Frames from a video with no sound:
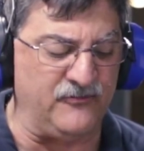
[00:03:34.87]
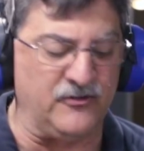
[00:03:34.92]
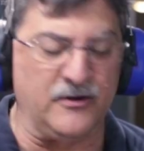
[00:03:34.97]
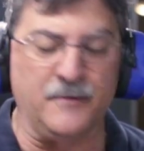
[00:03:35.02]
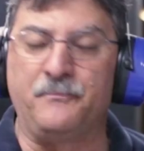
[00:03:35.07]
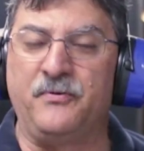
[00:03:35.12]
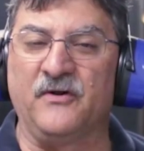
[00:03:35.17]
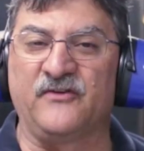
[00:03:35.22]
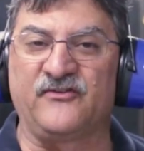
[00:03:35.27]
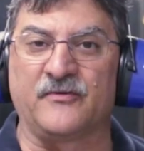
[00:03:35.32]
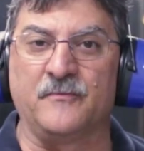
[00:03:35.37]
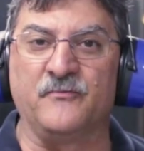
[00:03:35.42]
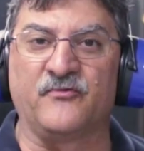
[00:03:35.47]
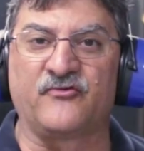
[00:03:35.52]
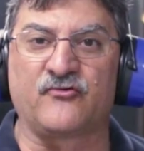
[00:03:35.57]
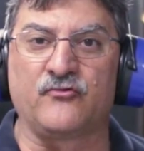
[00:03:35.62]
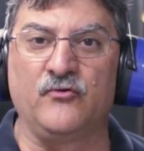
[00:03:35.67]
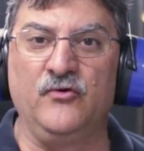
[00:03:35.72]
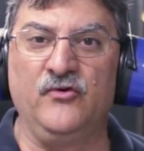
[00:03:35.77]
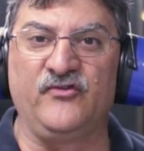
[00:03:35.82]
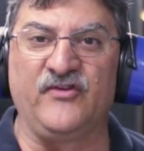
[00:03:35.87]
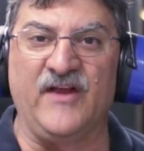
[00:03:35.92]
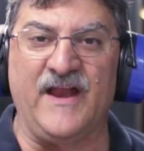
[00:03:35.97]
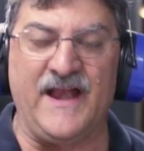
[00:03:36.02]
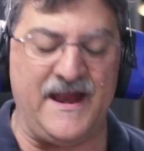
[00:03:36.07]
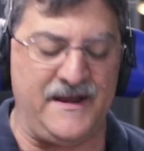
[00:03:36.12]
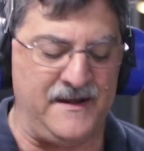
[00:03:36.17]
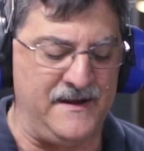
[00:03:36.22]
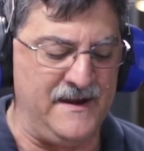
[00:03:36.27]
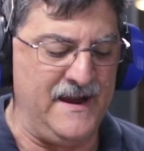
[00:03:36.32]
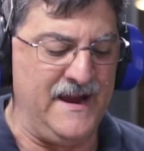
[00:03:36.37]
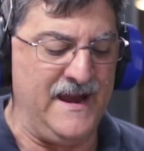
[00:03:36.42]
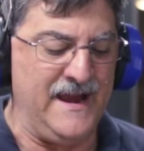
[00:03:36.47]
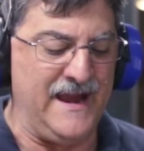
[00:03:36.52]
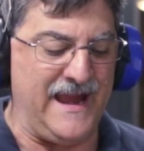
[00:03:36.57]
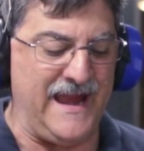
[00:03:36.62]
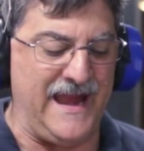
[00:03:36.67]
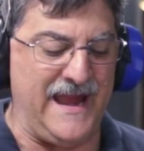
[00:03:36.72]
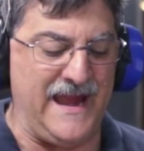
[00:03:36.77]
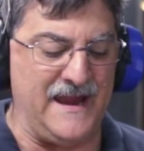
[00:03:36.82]
You put some screws in it,
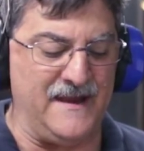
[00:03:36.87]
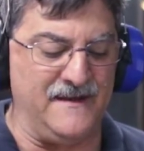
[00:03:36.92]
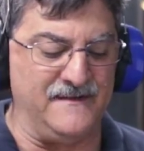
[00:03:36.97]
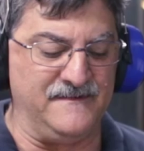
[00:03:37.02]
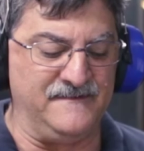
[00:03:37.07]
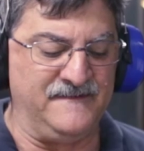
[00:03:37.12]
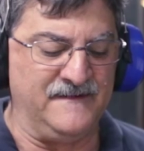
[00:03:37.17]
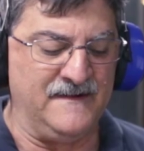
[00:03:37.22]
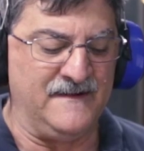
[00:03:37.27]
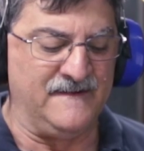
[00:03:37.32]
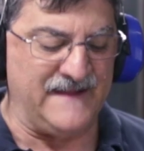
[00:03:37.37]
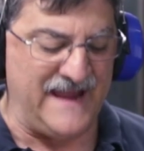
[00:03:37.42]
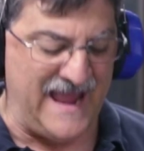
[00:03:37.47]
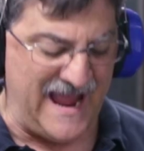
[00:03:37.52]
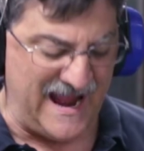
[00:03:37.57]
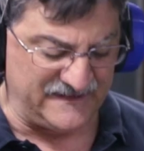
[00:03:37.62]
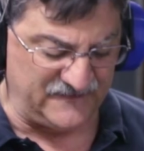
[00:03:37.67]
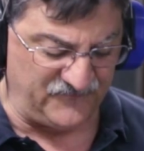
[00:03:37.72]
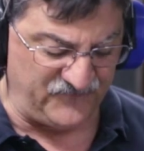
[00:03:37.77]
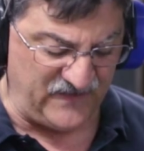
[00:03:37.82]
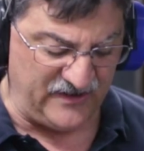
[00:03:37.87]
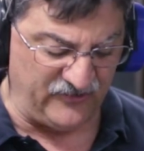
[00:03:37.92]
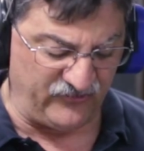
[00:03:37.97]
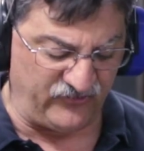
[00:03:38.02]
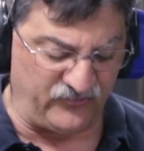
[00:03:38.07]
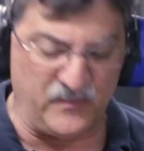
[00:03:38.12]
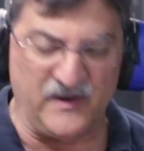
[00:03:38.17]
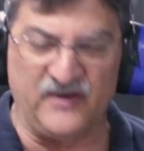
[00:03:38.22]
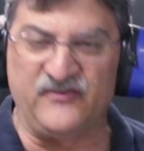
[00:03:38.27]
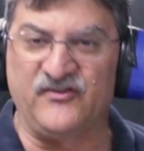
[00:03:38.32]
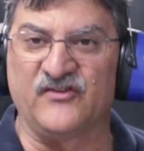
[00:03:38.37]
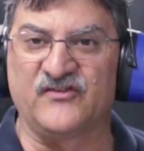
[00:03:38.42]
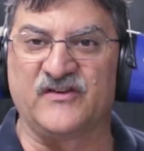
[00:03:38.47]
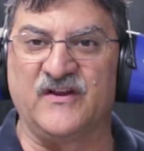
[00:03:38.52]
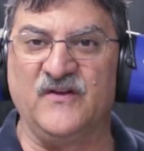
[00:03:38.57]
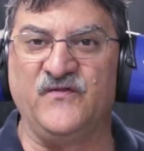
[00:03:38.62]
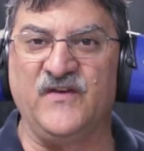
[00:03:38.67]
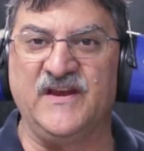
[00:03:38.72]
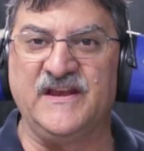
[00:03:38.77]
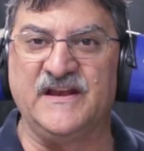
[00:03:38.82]
and the activator switch is
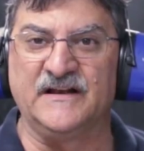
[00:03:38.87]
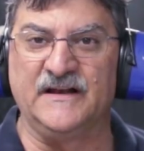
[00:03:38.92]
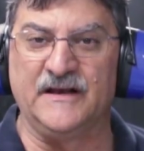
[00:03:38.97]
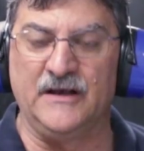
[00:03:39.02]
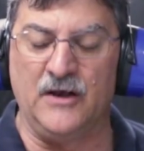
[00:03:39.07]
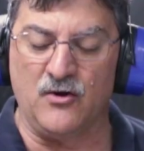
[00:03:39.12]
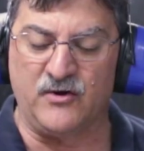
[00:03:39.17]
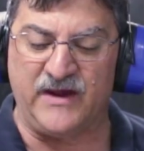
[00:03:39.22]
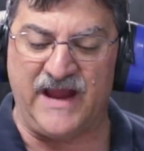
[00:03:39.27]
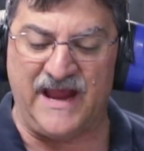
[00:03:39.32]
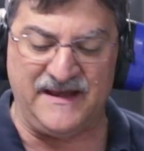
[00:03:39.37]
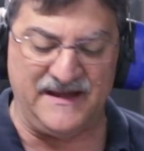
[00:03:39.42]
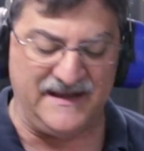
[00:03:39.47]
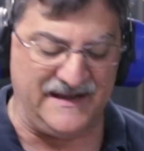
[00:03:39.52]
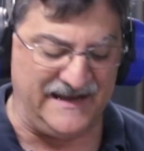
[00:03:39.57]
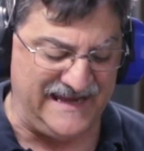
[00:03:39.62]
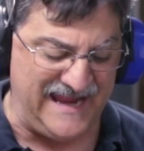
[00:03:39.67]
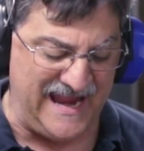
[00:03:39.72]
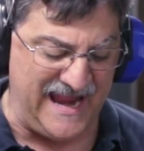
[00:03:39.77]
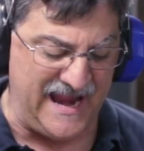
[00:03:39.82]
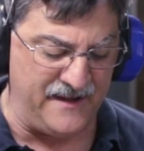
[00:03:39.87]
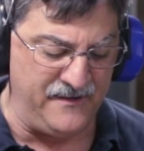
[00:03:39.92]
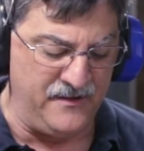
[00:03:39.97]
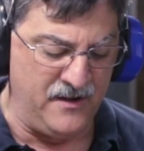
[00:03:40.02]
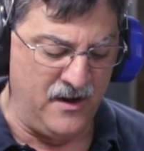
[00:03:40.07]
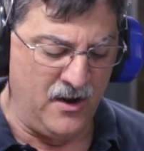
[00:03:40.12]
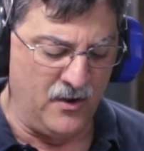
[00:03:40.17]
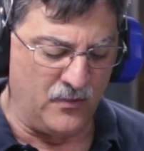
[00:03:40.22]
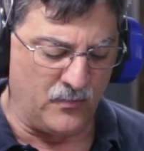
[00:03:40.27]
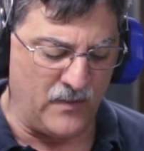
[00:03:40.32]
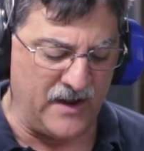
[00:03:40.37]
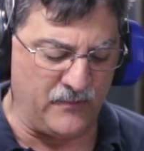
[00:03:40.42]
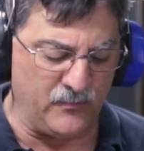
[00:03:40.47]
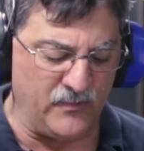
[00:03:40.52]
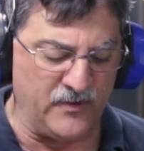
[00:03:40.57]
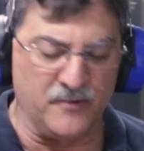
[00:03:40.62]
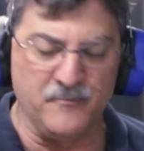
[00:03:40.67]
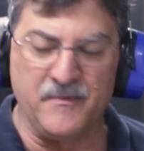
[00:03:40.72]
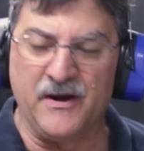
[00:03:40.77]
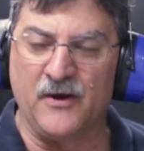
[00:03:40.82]
conveniently located again right
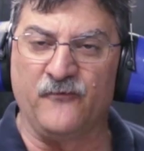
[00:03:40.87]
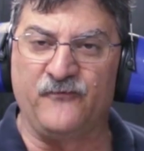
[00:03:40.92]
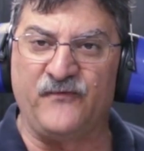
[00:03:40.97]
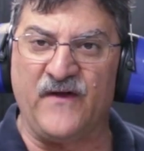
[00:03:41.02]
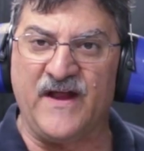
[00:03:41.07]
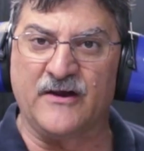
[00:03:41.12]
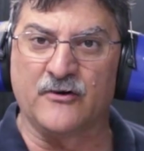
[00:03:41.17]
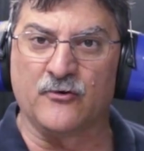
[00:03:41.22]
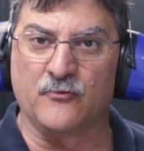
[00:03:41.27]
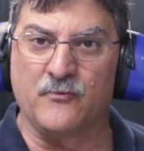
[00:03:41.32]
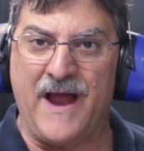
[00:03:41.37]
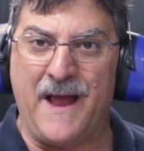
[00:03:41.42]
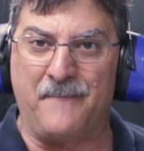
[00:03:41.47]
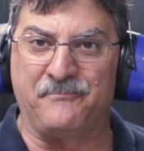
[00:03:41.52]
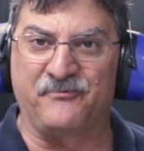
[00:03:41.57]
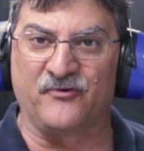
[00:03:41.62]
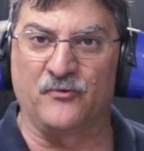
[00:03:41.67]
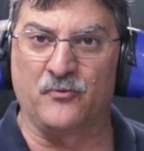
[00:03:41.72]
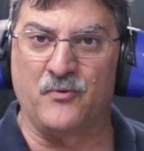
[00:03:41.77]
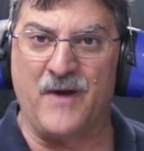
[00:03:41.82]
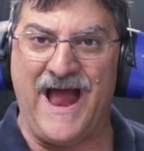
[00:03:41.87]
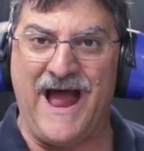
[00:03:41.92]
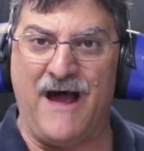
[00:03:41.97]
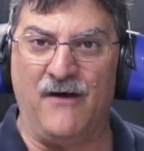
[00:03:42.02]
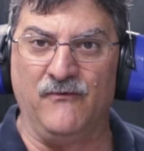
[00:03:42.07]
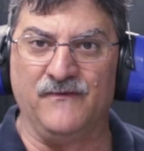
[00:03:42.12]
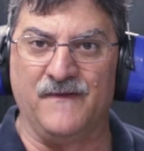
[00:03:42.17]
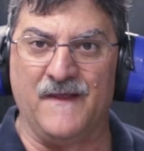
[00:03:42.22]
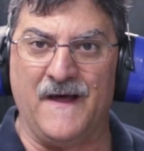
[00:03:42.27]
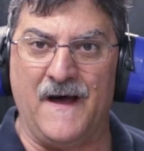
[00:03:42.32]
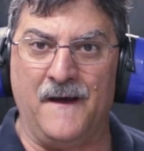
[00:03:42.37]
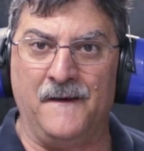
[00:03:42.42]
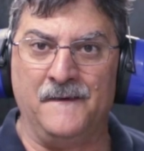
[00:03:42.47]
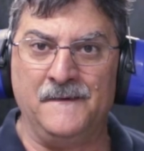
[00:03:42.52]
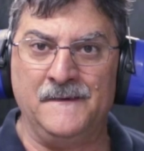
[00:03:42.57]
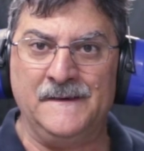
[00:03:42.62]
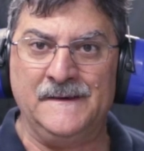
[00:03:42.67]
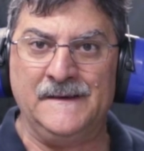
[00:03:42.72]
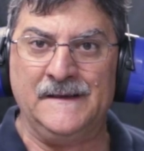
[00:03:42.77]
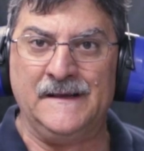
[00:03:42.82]
where your middle finger wraps around
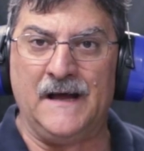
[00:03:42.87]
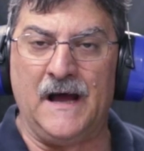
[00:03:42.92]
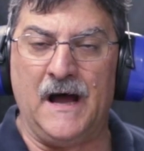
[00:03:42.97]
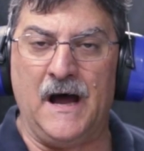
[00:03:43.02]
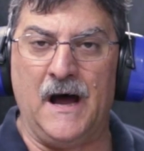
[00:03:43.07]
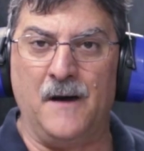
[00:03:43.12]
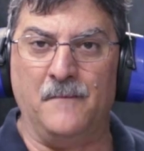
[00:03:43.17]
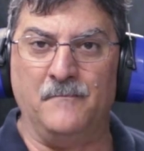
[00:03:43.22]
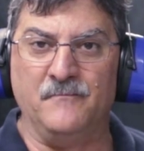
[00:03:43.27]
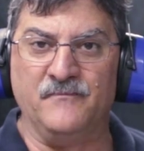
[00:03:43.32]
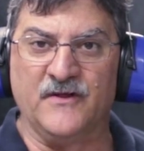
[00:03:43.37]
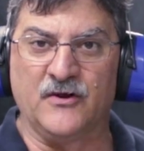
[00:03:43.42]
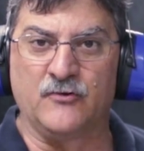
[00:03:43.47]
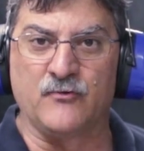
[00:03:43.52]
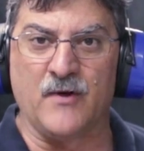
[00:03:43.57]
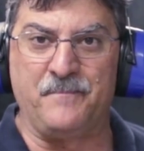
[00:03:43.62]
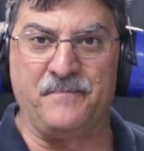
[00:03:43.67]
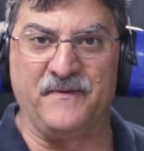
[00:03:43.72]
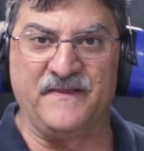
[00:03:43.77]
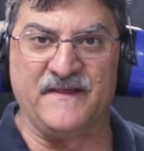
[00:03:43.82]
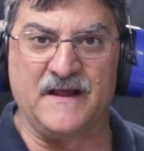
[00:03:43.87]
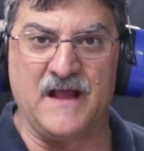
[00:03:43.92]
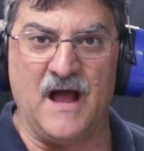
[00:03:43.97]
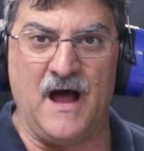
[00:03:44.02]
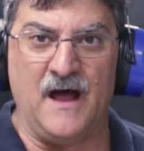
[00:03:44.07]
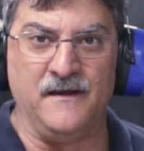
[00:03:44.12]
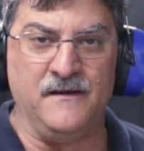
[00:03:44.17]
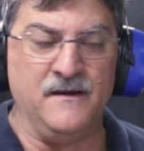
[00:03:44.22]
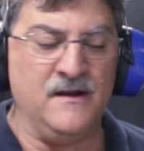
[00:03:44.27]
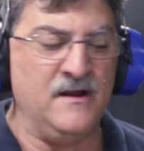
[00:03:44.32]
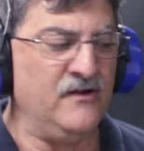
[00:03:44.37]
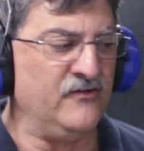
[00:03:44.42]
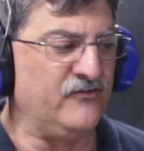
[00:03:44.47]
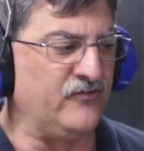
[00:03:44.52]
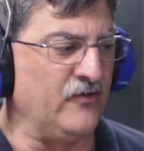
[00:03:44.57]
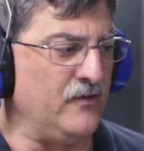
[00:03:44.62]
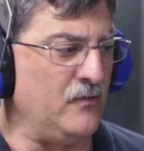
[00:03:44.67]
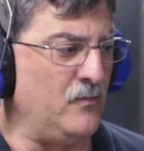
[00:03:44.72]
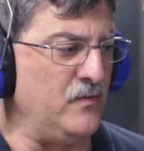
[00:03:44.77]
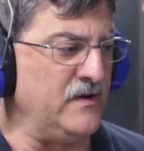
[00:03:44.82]
the grip of the gun,
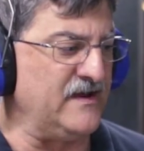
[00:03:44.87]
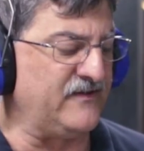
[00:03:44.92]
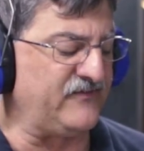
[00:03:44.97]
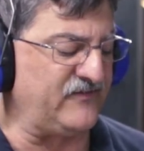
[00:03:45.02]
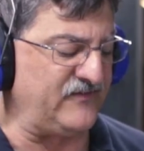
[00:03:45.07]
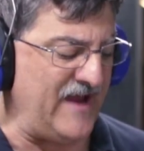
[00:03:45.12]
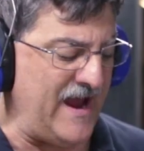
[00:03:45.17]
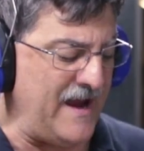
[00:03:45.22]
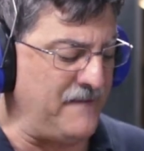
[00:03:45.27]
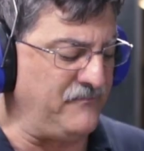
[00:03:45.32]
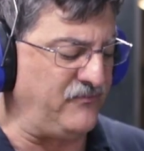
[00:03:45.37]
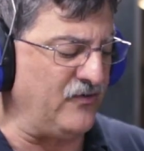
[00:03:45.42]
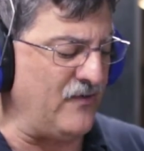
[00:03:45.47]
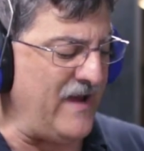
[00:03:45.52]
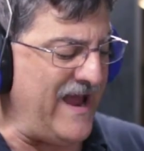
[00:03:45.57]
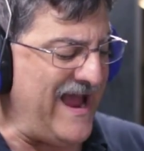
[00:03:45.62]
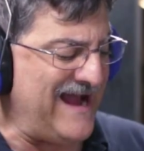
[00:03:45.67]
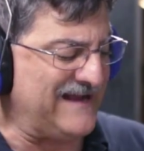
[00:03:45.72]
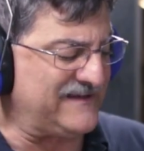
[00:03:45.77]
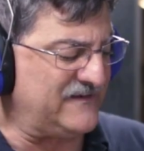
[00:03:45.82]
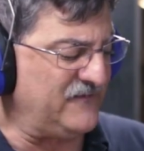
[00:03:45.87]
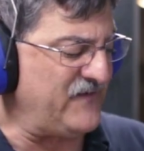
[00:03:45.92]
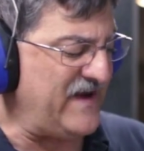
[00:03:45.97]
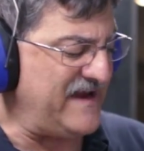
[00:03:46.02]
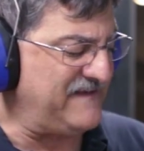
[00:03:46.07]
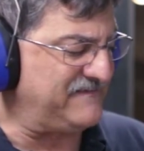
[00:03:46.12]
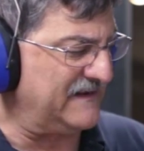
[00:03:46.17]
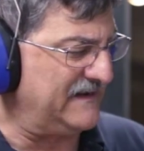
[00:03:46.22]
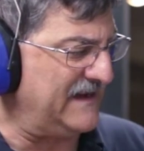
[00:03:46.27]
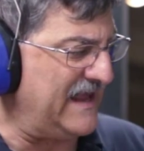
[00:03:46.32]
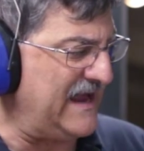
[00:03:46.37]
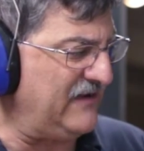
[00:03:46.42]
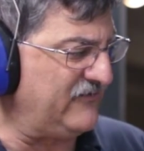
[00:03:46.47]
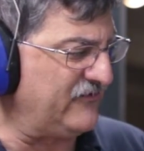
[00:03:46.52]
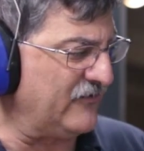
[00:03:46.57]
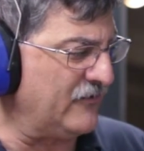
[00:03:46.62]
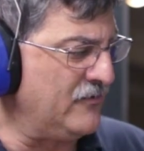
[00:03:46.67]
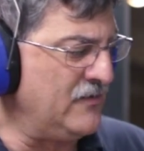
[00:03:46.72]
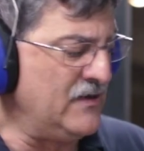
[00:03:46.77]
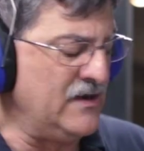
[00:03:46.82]
so that when it's time to activate the
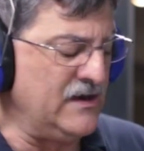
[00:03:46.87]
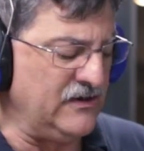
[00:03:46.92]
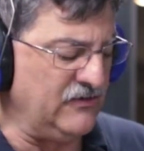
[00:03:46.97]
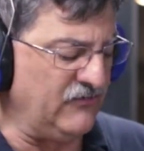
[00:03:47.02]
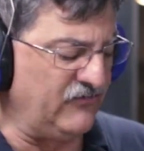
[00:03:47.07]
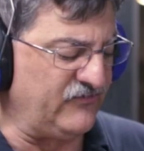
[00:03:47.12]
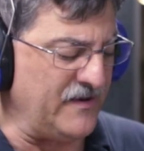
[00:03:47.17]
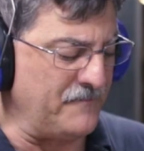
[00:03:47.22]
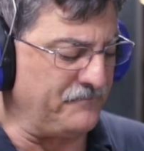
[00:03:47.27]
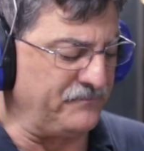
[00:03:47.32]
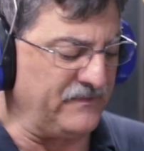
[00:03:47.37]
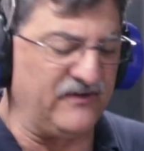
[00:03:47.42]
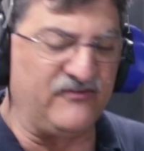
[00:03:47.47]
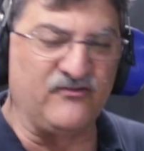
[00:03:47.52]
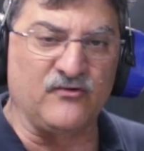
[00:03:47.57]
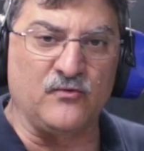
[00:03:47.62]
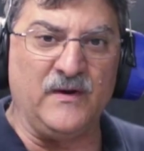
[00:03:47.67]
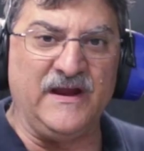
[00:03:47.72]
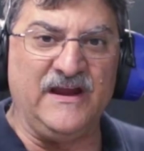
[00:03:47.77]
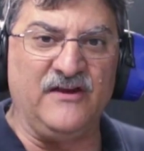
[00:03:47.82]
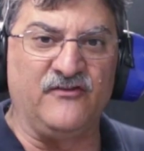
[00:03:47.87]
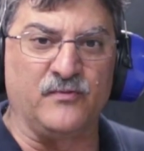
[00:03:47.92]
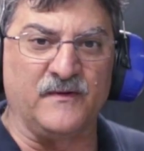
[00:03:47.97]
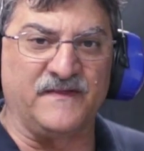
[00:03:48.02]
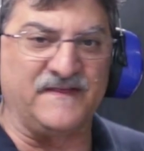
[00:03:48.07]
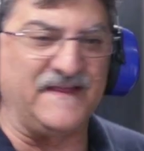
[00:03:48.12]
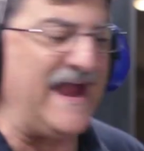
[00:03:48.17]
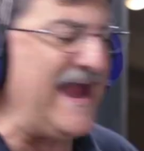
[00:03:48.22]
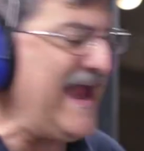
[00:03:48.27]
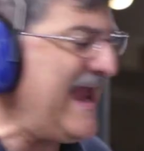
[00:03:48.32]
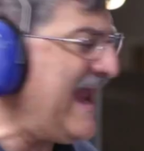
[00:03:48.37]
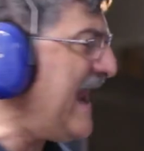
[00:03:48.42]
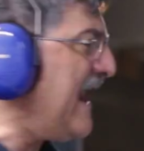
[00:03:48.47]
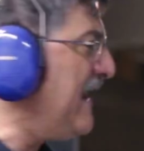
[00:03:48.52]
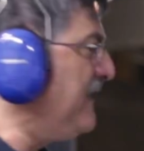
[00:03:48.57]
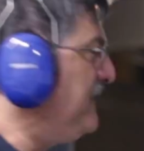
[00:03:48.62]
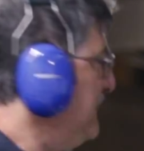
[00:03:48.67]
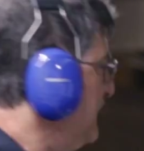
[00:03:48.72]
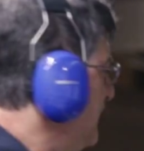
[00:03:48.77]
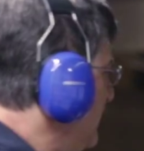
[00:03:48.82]
laser, you simply squeeze with the
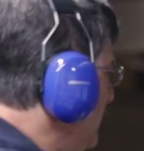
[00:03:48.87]
hand